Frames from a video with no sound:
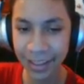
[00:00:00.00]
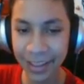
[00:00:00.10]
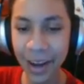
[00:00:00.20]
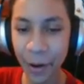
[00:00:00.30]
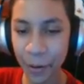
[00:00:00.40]

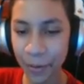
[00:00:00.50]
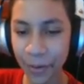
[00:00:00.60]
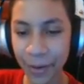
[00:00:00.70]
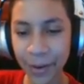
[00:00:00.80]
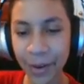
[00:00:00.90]
No!
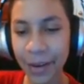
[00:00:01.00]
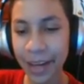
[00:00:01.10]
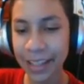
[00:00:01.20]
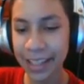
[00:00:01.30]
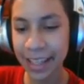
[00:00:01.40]

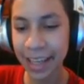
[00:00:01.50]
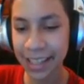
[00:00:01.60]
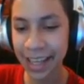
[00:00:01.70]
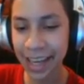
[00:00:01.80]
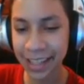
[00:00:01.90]
Okay, this guy has
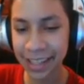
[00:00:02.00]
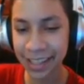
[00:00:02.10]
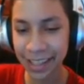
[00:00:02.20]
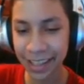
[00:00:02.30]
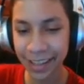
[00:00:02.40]
it.
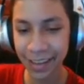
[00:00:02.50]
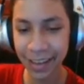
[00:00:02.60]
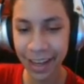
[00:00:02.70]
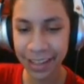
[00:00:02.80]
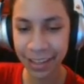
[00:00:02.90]
Yes!
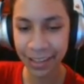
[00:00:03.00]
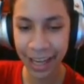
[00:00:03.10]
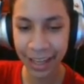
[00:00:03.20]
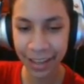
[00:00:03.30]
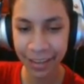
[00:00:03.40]
Yes,
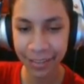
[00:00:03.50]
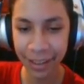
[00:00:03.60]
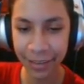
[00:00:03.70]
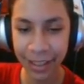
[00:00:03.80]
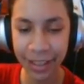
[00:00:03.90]
okay. Well,
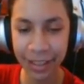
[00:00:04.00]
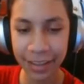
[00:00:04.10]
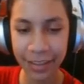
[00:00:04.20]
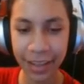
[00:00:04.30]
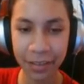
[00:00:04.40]
now we need to,
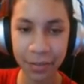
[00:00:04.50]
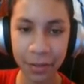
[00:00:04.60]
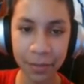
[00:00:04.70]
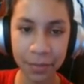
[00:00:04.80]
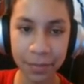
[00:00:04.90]
okay,
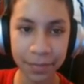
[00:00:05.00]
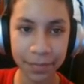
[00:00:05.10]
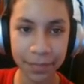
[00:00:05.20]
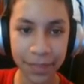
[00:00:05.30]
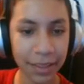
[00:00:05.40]
well,
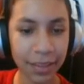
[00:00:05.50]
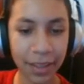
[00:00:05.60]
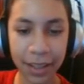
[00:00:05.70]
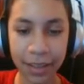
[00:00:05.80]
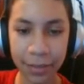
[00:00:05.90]
okay.